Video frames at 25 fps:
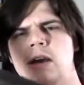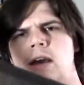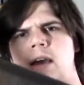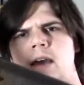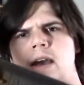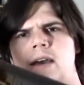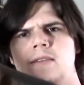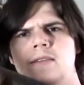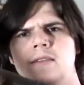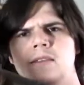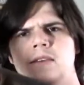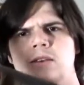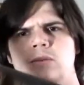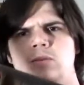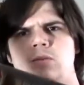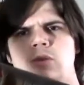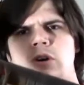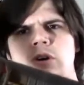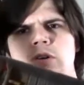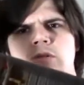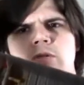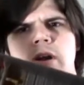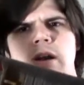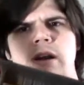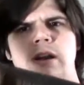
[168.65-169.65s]
and the
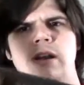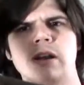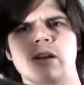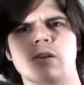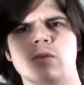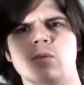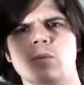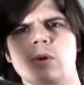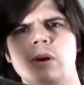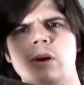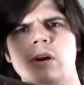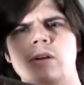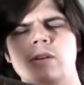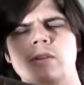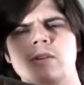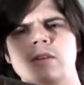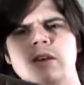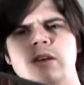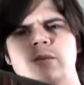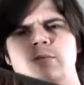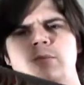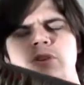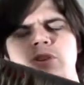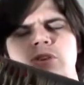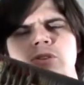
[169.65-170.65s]
one right here where
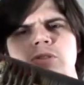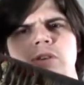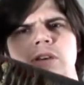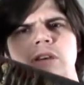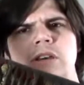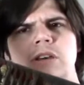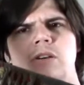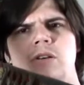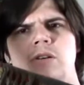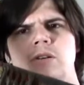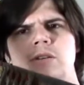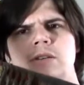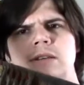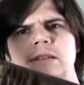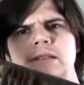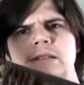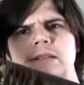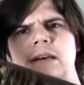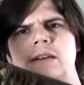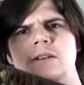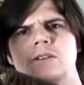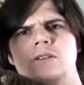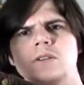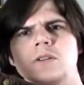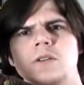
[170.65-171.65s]
the Menuki are in the
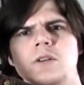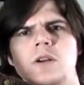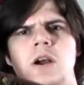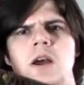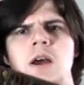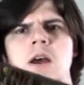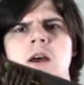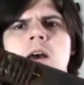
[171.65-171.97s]
center,